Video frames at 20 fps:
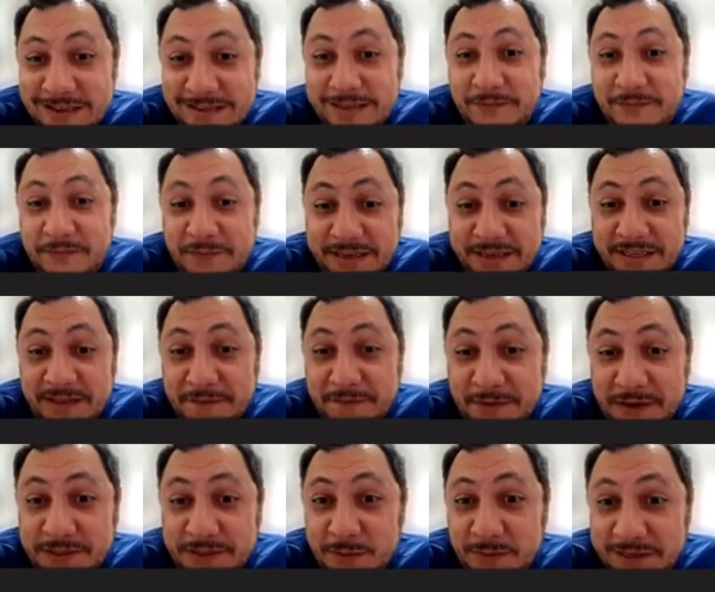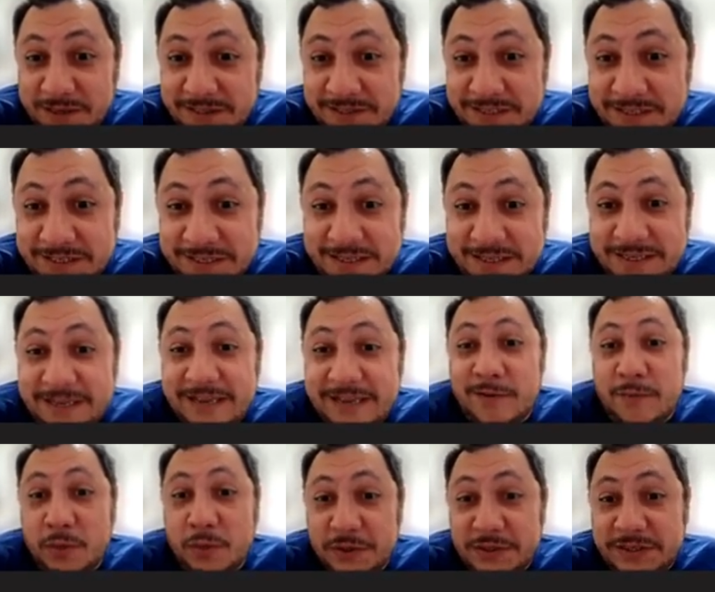in fact, the first one is
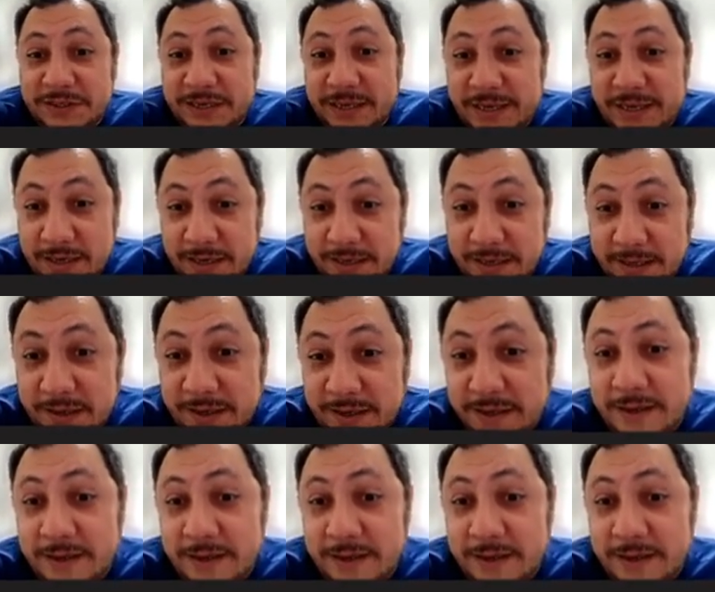almost killed.